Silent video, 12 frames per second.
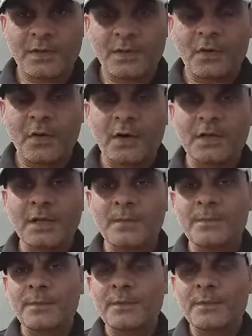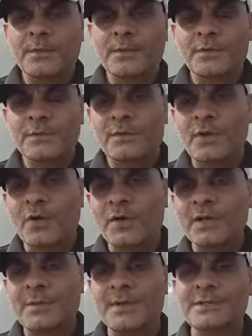Longer
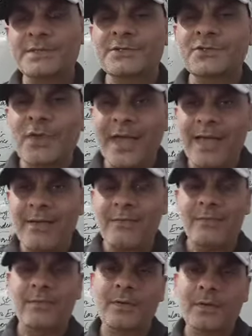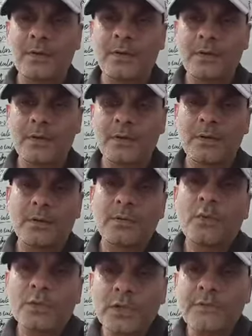the muscles you have,
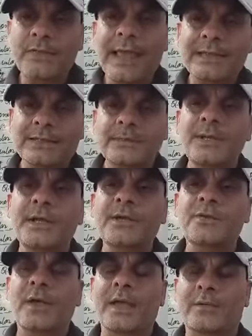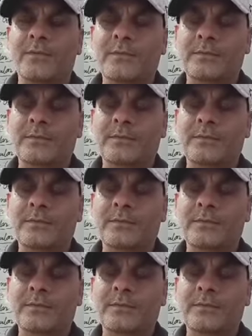more the flexibility you have.